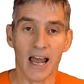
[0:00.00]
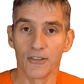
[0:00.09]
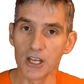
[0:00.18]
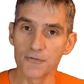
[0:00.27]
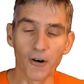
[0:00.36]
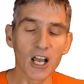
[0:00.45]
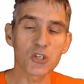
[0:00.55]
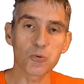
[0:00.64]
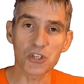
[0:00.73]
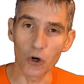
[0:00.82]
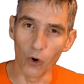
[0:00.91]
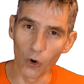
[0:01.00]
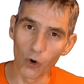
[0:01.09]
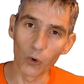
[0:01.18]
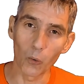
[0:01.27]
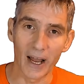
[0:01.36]
The advice was
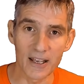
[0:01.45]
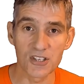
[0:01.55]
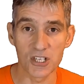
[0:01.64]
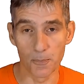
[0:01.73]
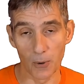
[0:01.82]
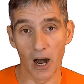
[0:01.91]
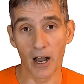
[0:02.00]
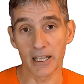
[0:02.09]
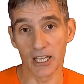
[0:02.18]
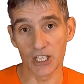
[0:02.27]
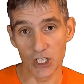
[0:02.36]
always to buy a